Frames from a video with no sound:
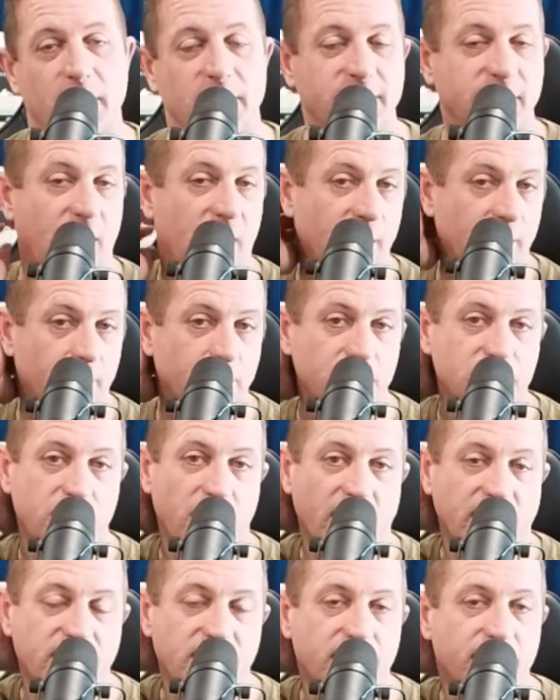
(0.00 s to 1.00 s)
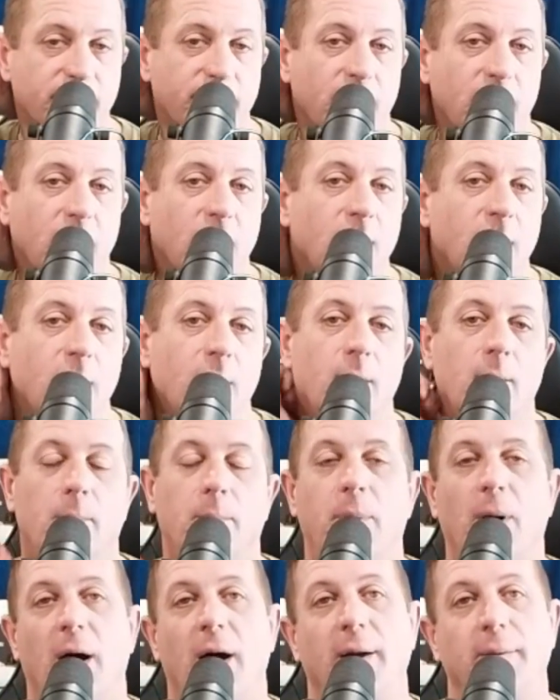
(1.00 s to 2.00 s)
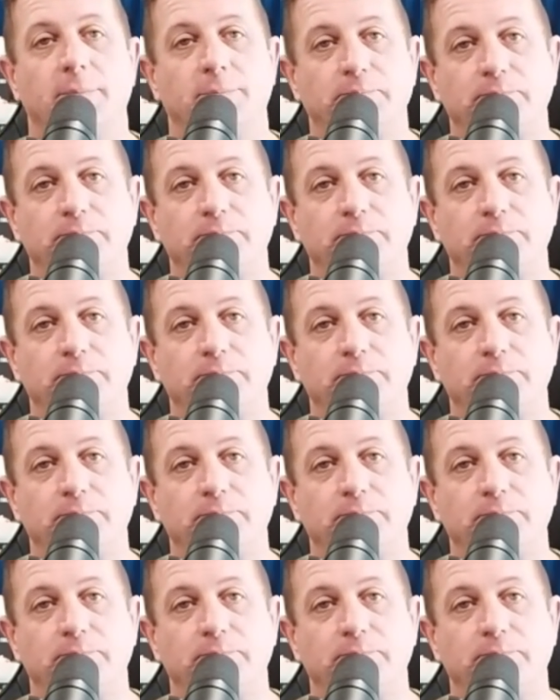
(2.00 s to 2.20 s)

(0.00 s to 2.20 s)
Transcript: Italian perspective, but